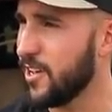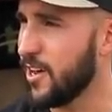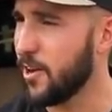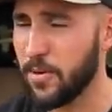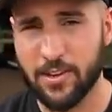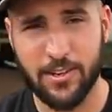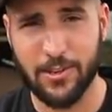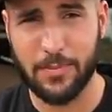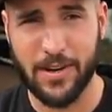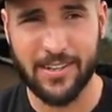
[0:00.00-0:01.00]
hop out here on
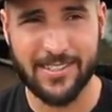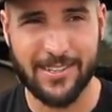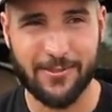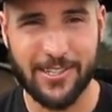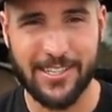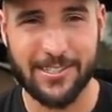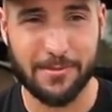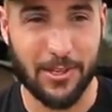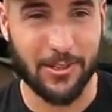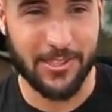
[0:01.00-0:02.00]
the pond and see if we can get some
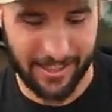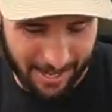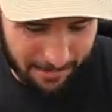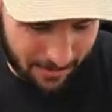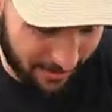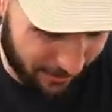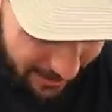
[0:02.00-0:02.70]
good old tilapia for